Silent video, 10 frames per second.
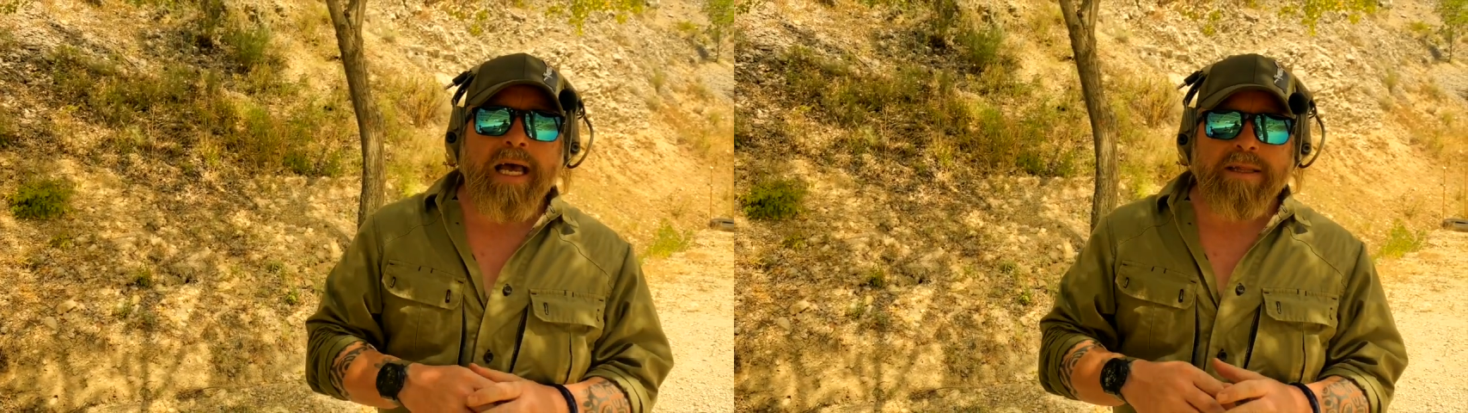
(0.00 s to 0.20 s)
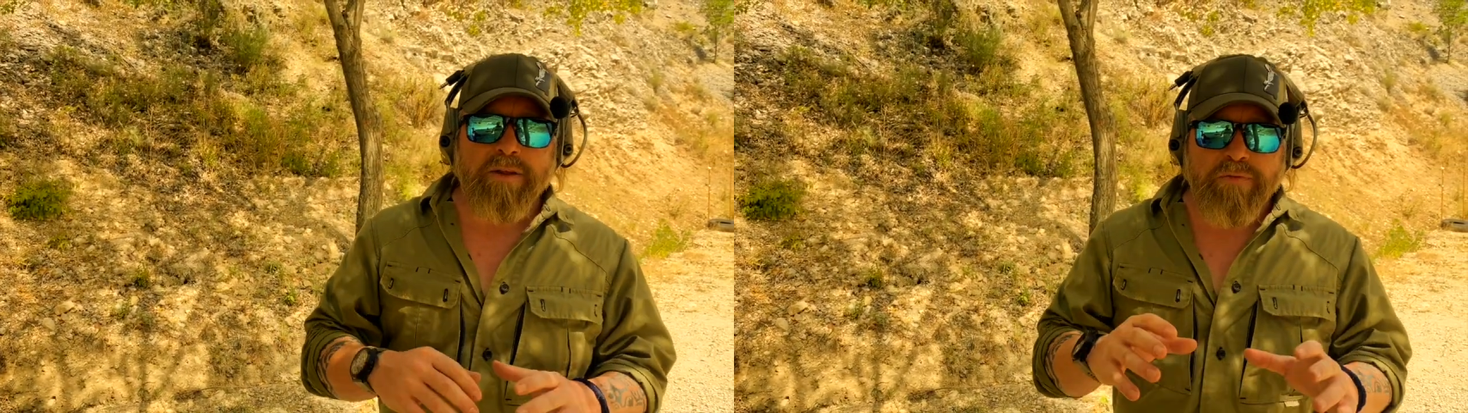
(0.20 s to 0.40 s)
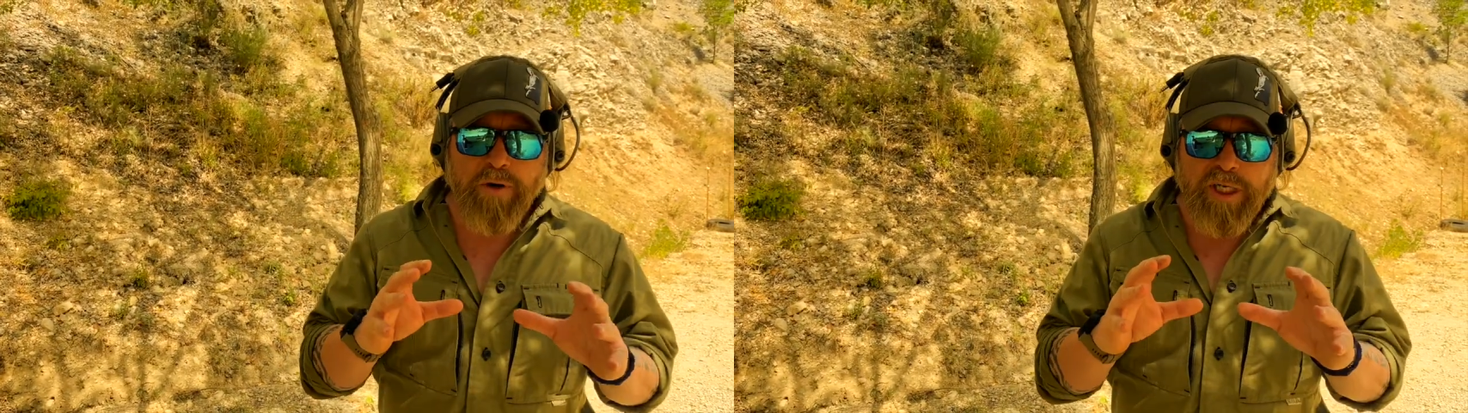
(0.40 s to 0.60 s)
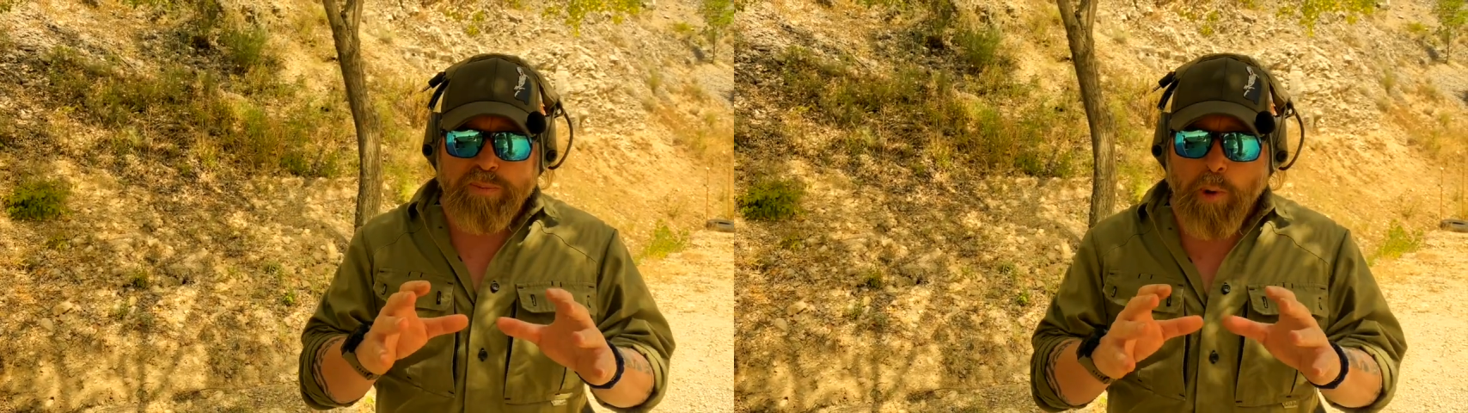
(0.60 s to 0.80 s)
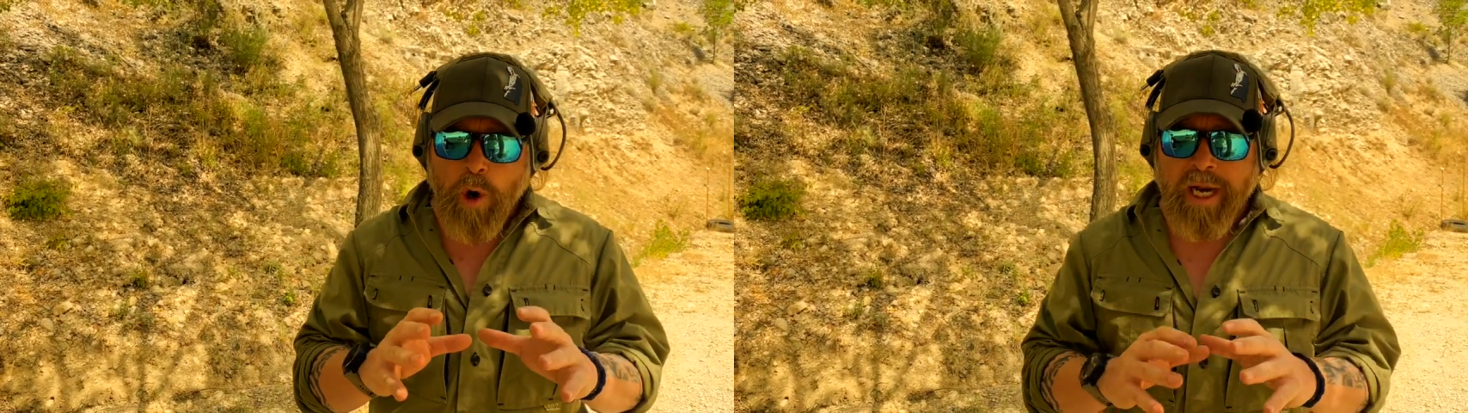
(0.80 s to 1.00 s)
the
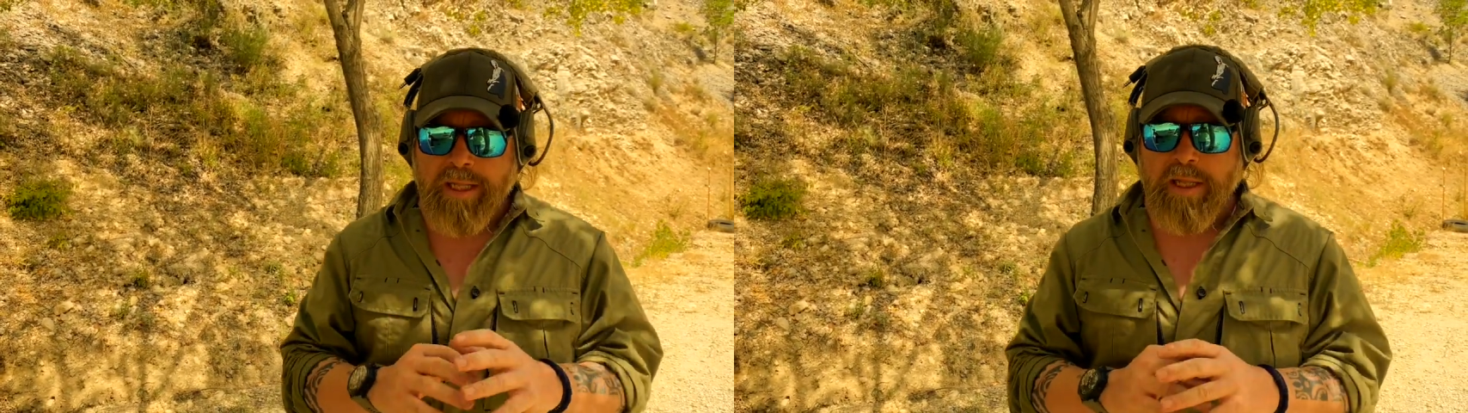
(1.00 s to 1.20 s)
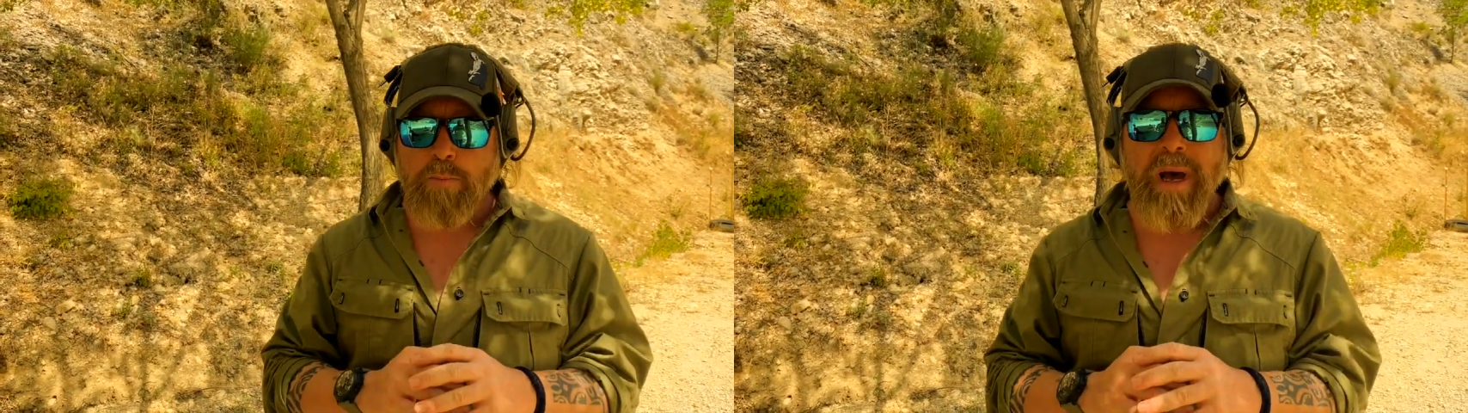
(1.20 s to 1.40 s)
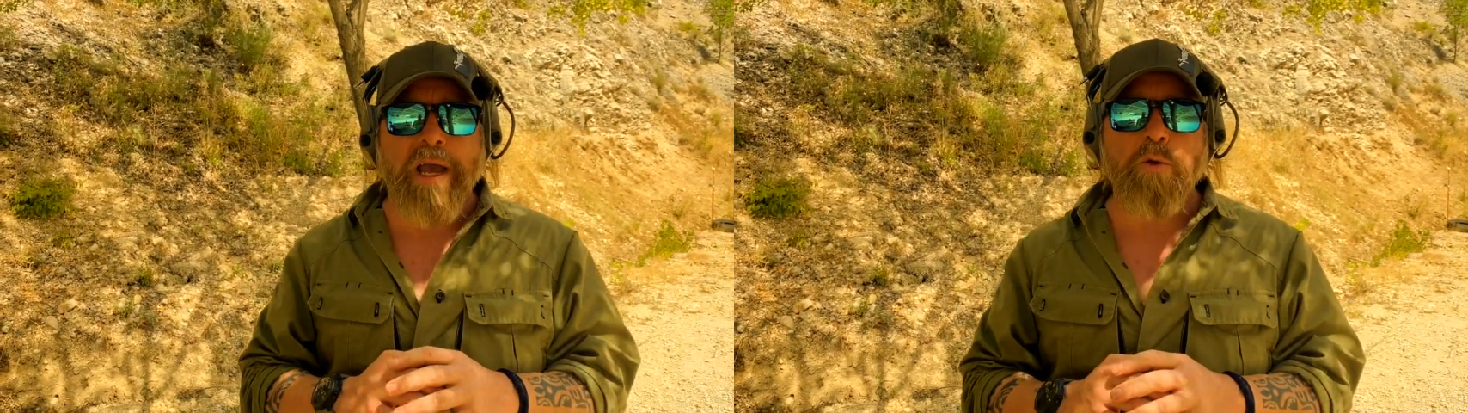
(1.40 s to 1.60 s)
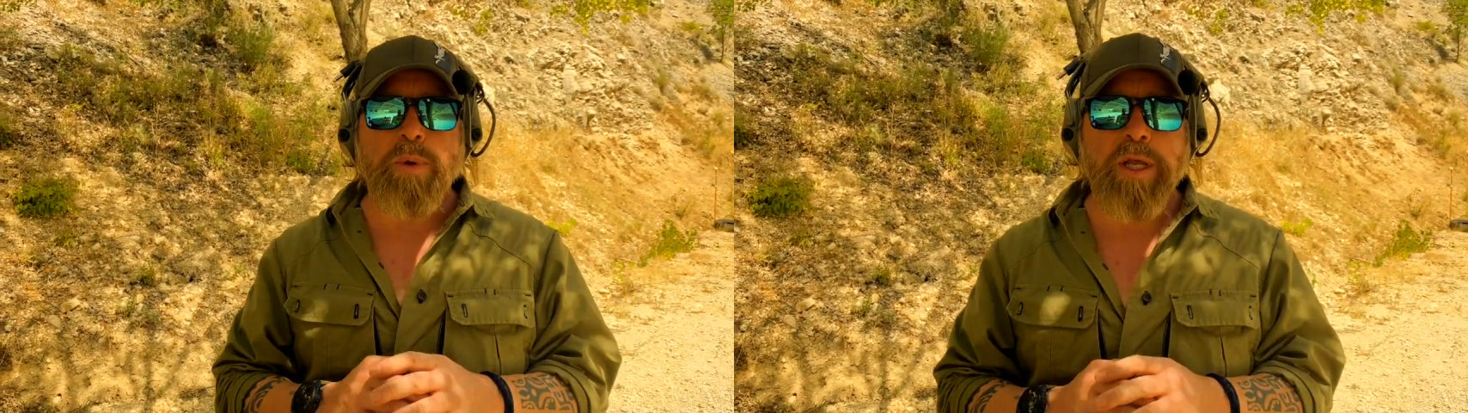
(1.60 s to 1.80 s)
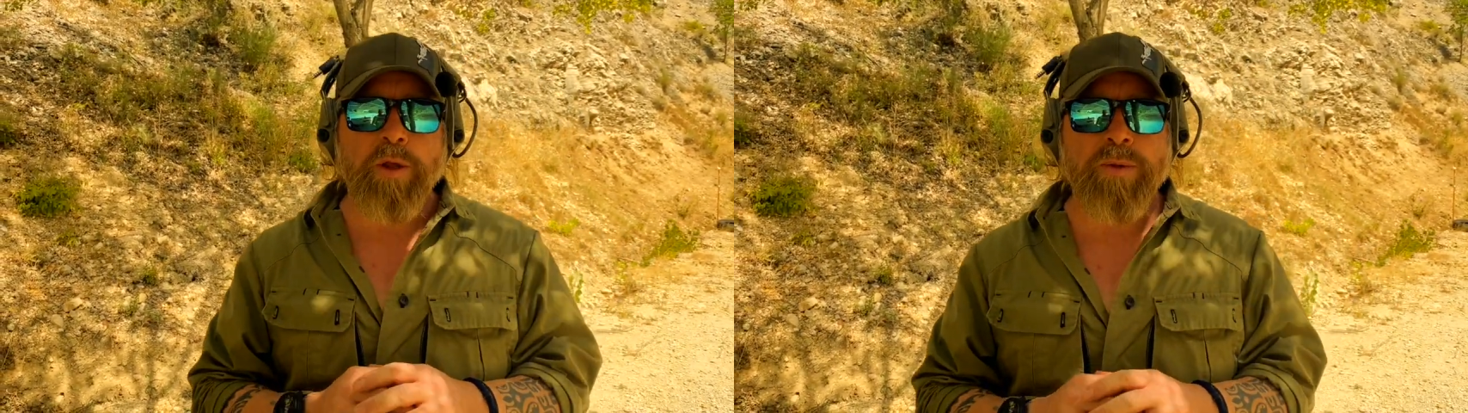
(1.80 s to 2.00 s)
first point, in my
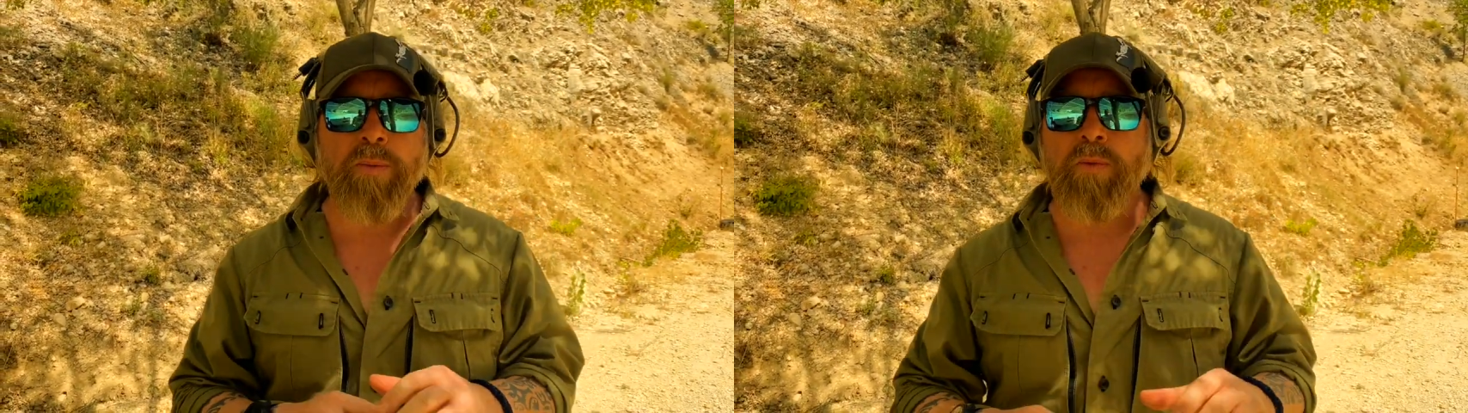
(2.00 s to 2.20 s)
opinion,